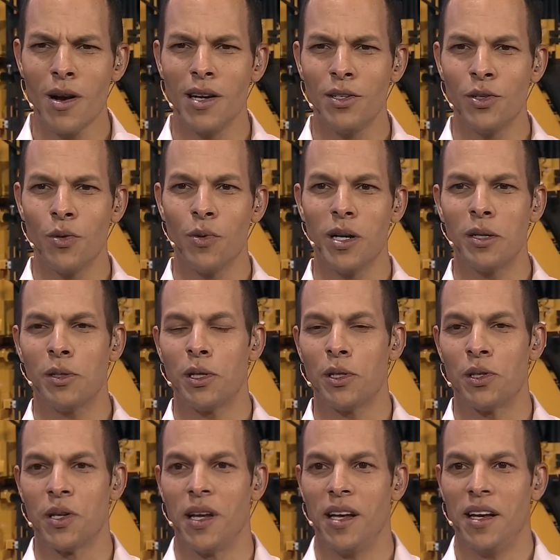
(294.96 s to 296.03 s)
right, so what is
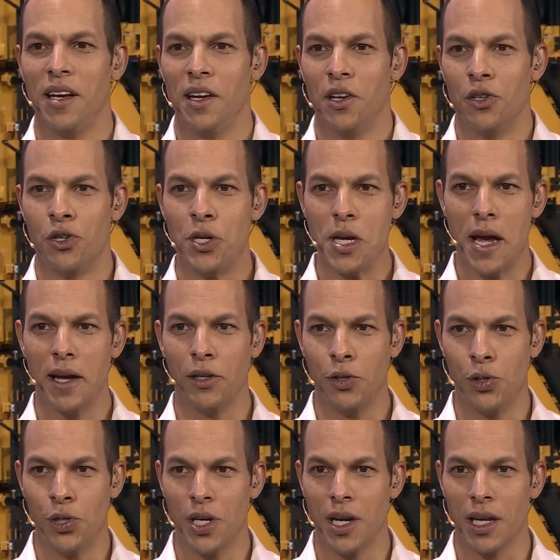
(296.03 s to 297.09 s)
this
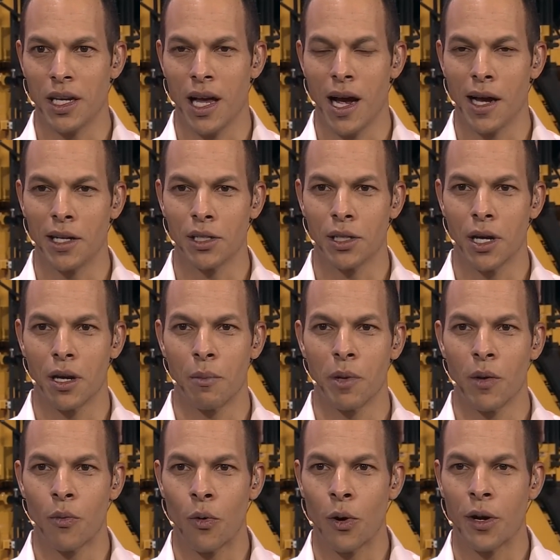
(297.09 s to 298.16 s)
GHG Alliance going to be
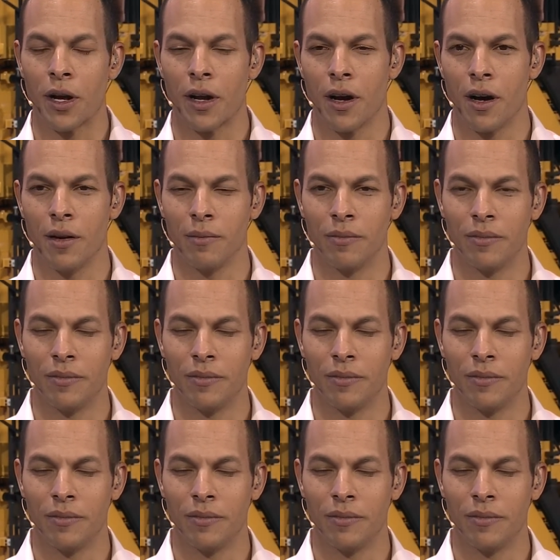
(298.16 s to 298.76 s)
working on?